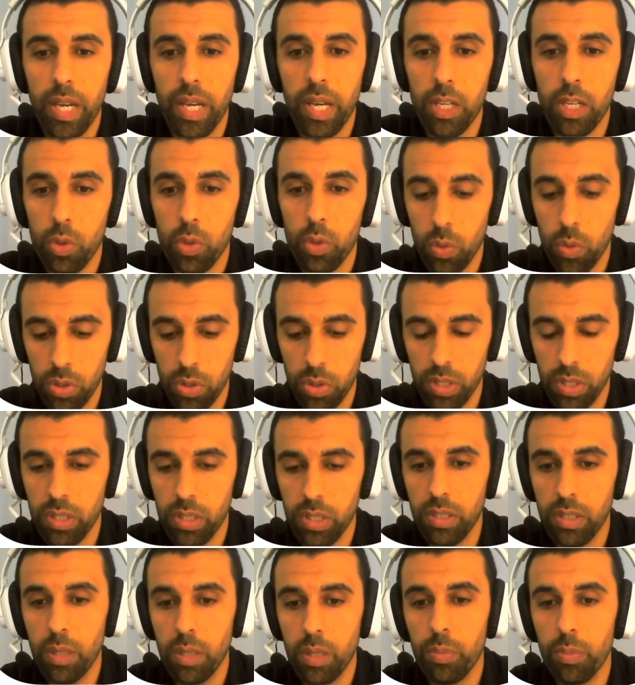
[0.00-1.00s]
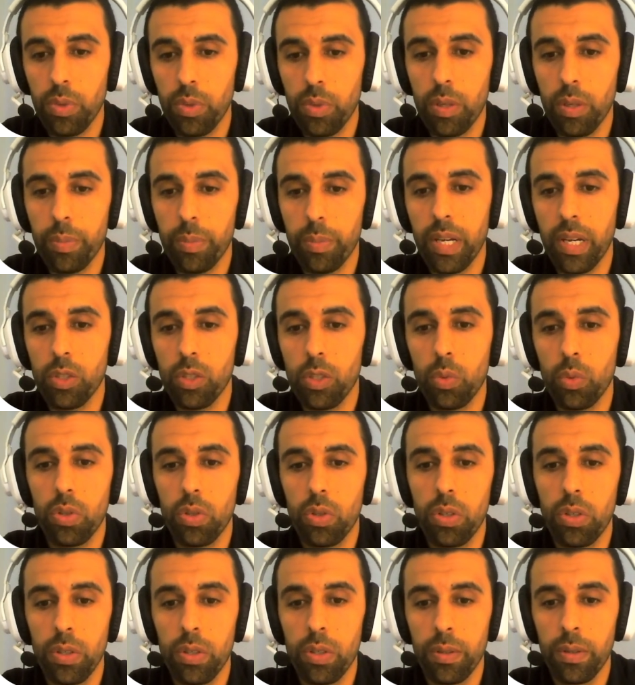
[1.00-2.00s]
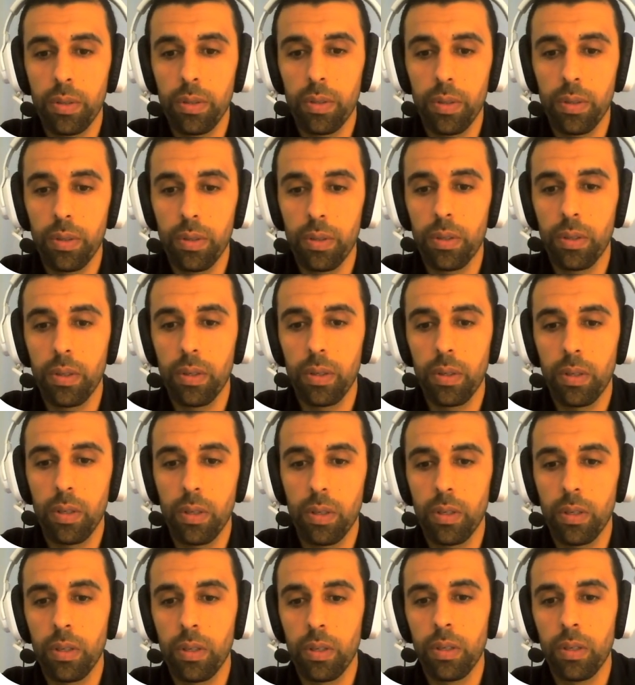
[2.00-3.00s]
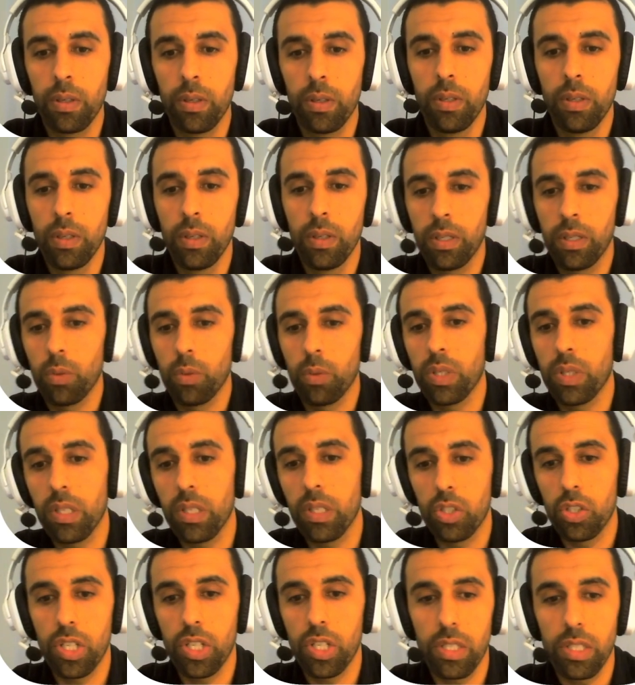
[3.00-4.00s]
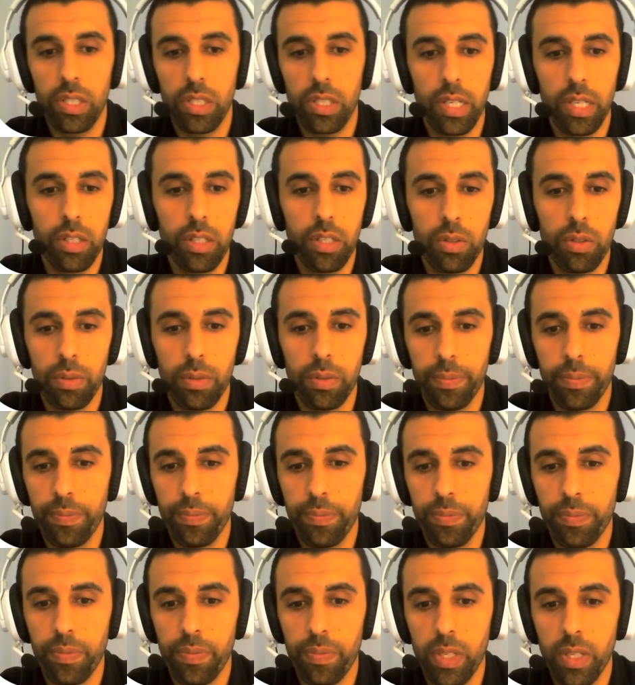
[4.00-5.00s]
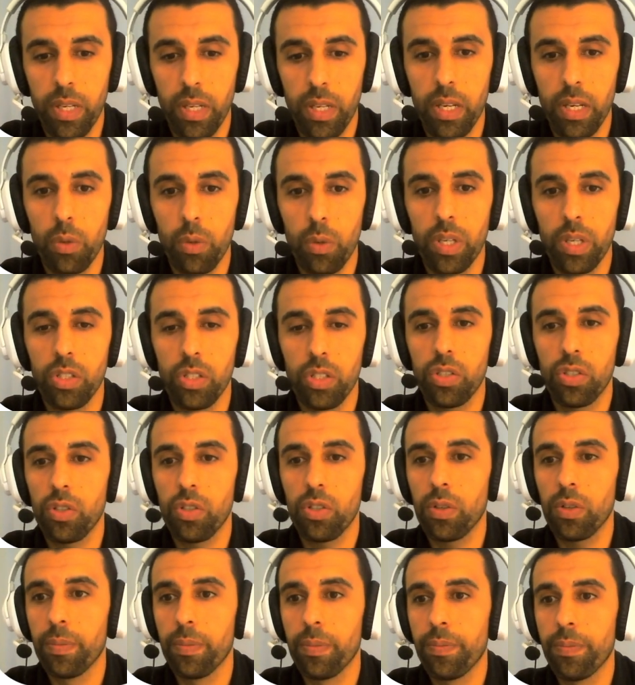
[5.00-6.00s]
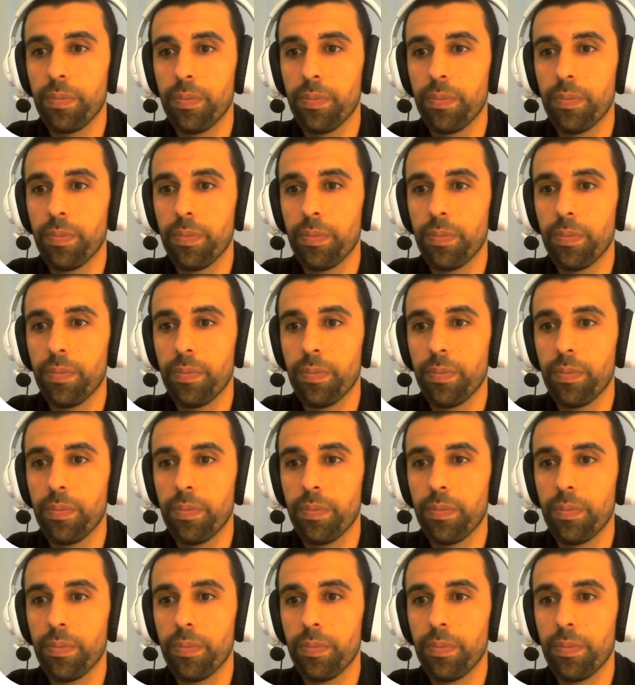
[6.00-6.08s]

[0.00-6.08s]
password, just a temporary password that we're gonna change later, and register.